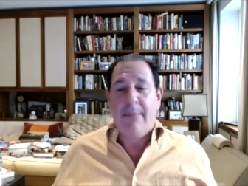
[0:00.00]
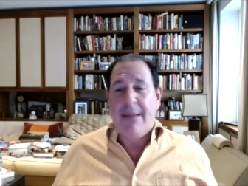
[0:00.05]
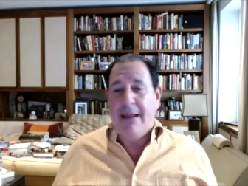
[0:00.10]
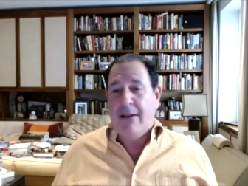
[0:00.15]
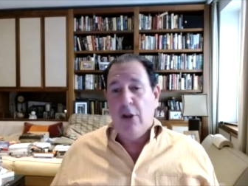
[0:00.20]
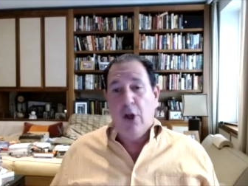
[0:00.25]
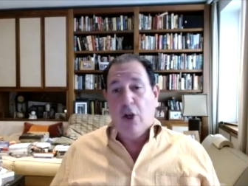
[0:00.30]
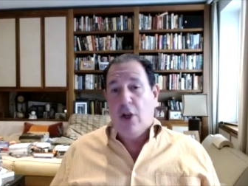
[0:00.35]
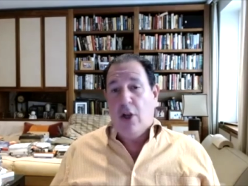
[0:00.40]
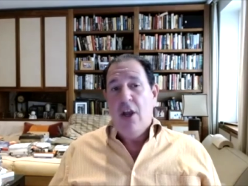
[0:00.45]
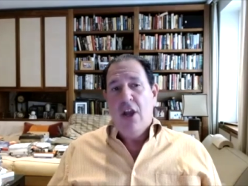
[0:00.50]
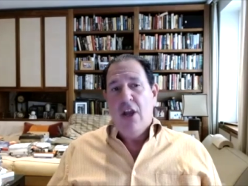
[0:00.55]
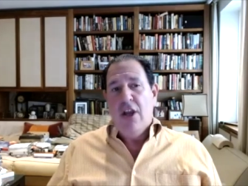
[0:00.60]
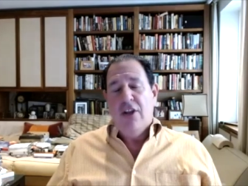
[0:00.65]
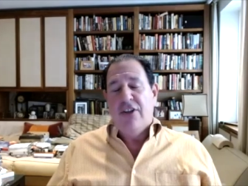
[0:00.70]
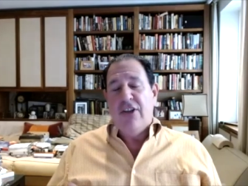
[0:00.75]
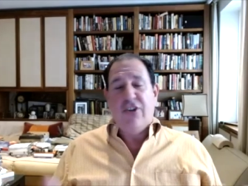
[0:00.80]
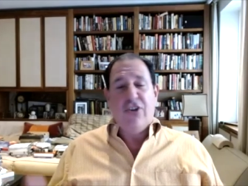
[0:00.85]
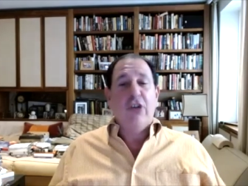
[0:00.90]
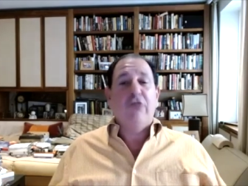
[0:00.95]
Now, look,
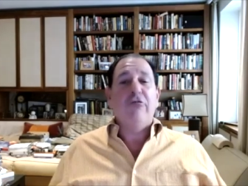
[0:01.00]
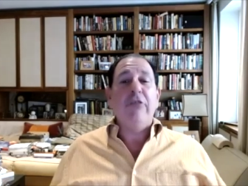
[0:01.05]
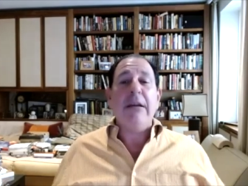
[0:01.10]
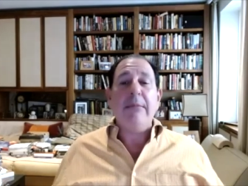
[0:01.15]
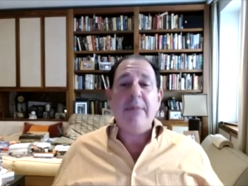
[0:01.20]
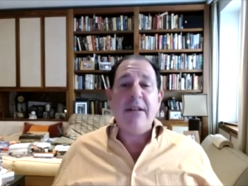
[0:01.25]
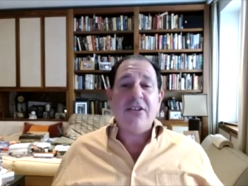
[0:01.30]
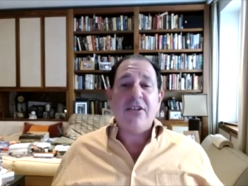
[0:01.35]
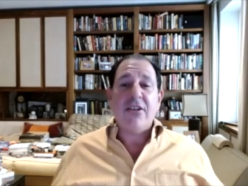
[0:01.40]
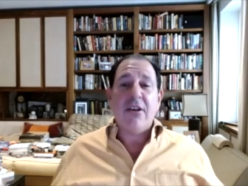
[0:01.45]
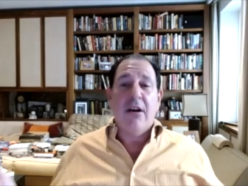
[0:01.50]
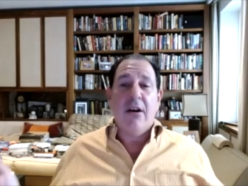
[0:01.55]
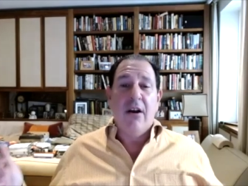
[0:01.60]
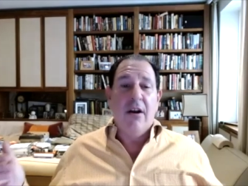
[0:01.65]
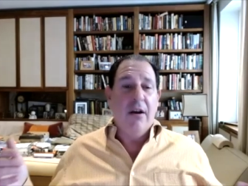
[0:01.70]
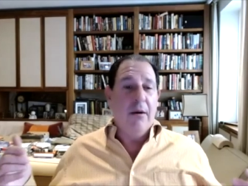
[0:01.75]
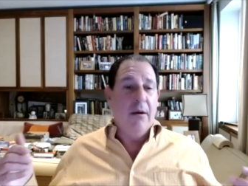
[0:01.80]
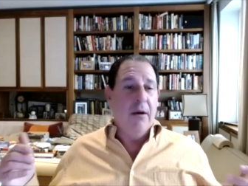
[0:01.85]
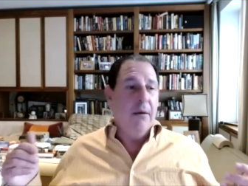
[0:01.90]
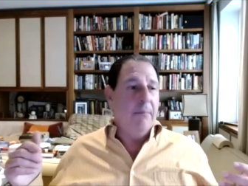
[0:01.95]
disagreements, uh,
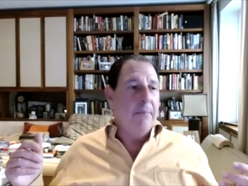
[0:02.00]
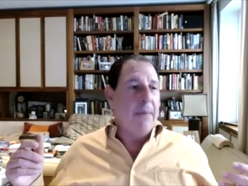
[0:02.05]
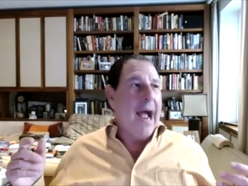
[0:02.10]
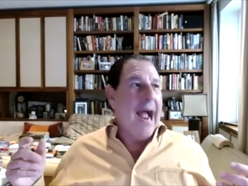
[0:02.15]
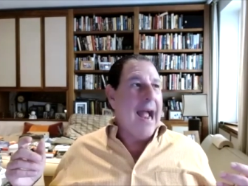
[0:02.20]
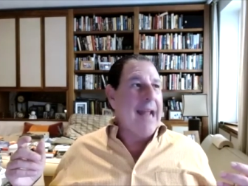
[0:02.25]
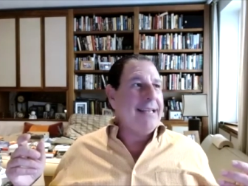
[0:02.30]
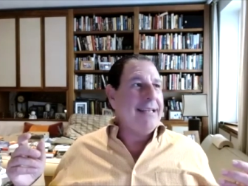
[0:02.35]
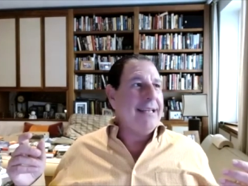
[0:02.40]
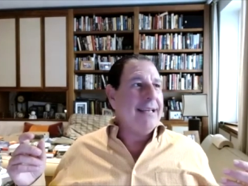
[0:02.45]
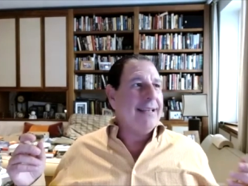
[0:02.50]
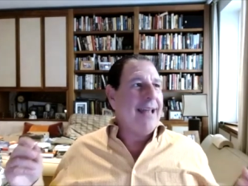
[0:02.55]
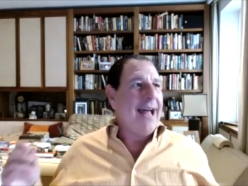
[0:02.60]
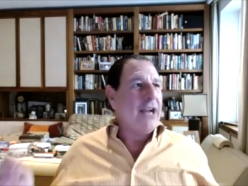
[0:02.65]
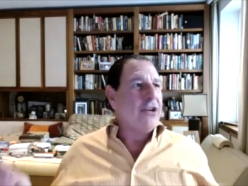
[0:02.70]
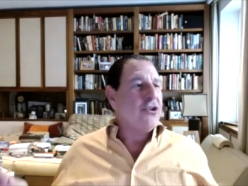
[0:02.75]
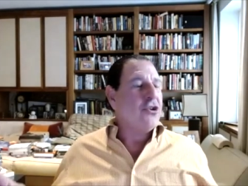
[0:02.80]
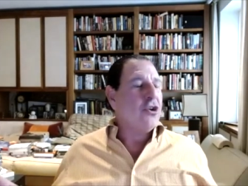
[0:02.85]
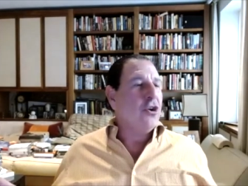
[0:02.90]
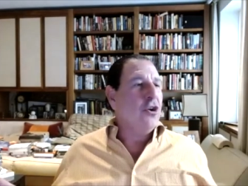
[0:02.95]
uh
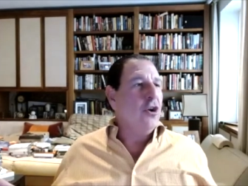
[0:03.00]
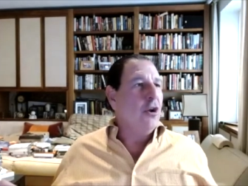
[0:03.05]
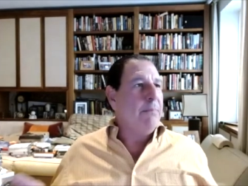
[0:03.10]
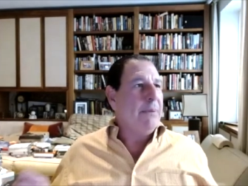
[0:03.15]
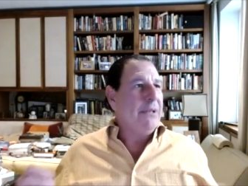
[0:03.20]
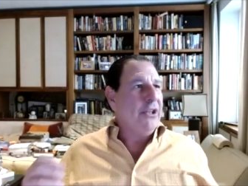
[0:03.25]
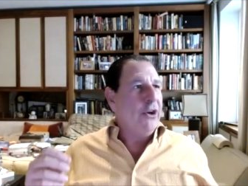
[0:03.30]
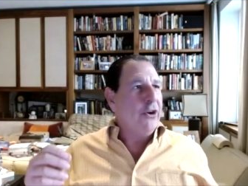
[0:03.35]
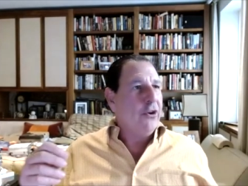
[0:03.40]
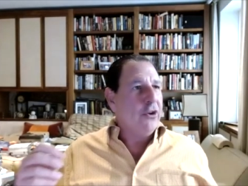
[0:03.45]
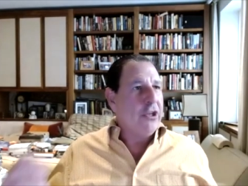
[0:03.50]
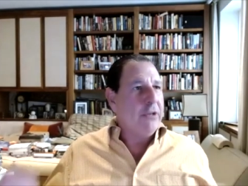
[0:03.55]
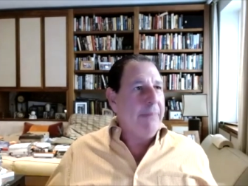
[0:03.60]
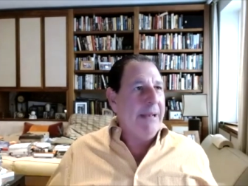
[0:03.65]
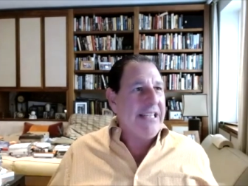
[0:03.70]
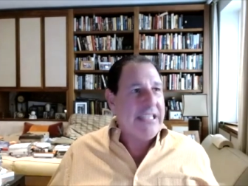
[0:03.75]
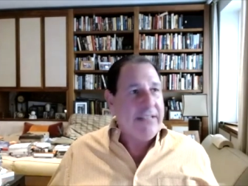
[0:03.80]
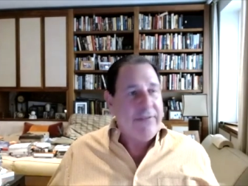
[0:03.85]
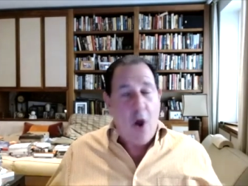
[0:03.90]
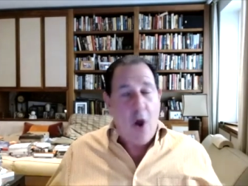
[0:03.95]
ideological, political
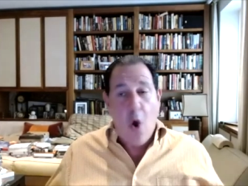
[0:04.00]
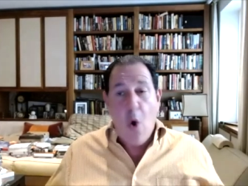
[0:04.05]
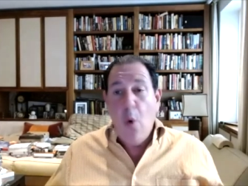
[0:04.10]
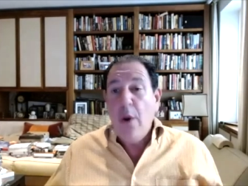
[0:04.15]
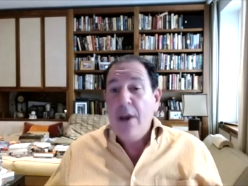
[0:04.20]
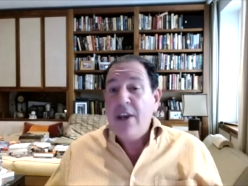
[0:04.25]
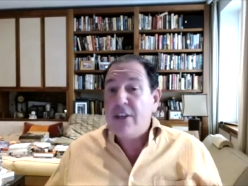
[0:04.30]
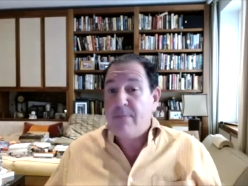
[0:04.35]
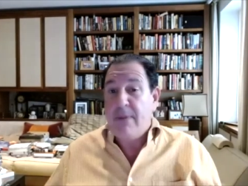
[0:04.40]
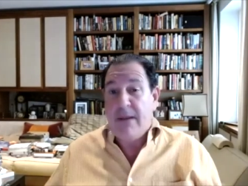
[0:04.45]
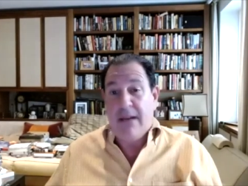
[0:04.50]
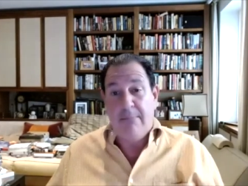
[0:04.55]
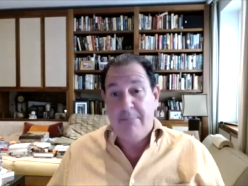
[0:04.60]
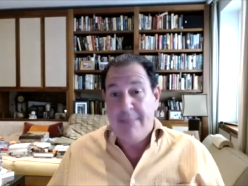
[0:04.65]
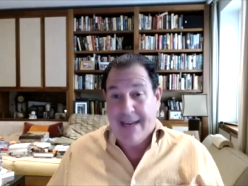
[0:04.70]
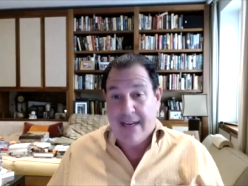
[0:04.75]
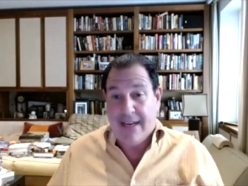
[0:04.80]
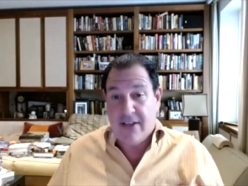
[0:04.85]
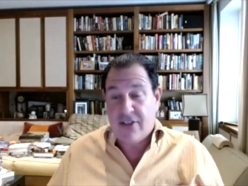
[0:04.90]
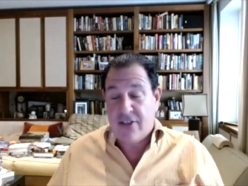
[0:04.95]
debates have always been a
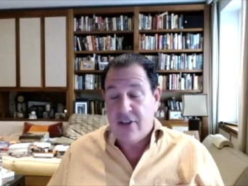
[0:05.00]
mix